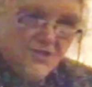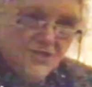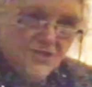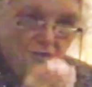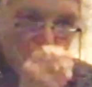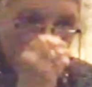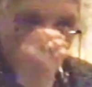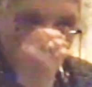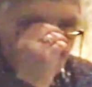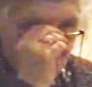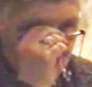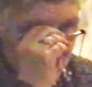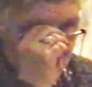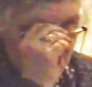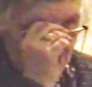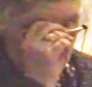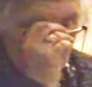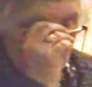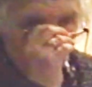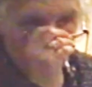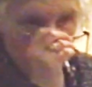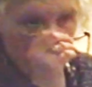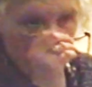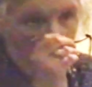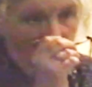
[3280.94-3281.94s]
So you
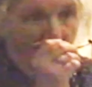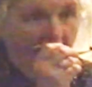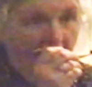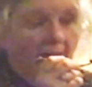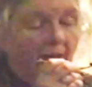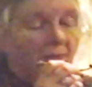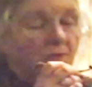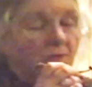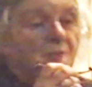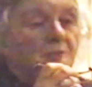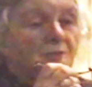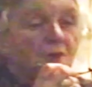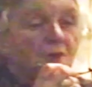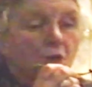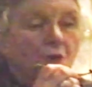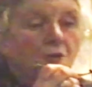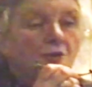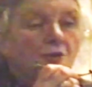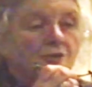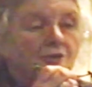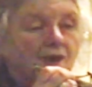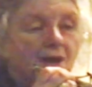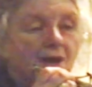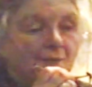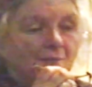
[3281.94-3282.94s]
see, somehow the
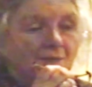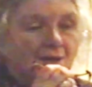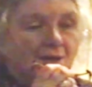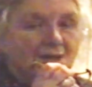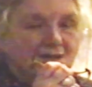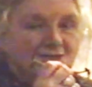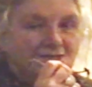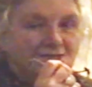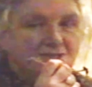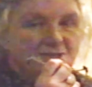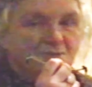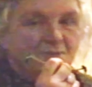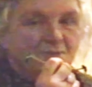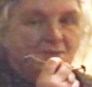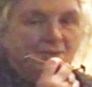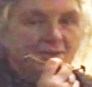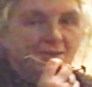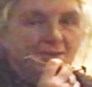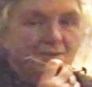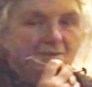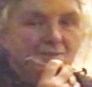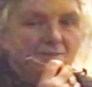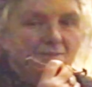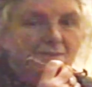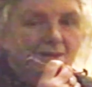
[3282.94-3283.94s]
programme has to
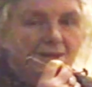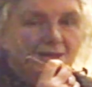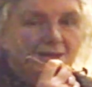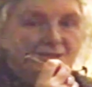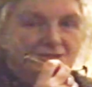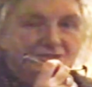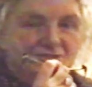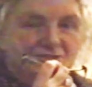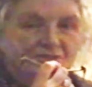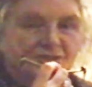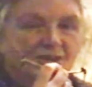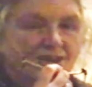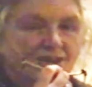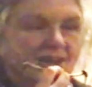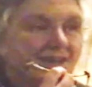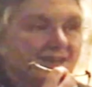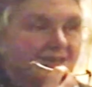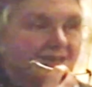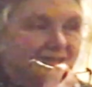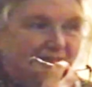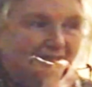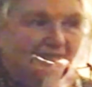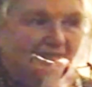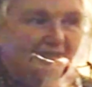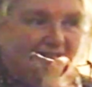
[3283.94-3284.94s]
be made to feel
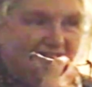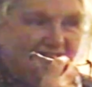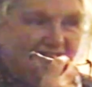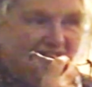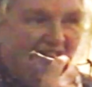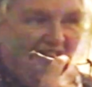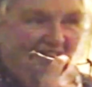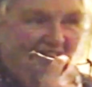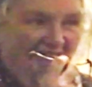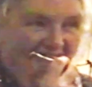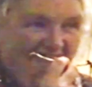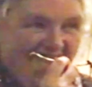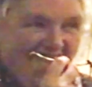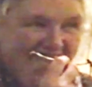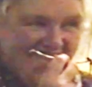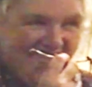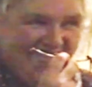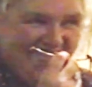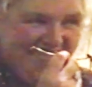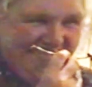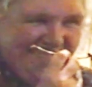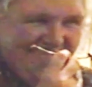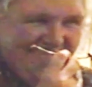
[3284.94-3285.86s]
as if it's there.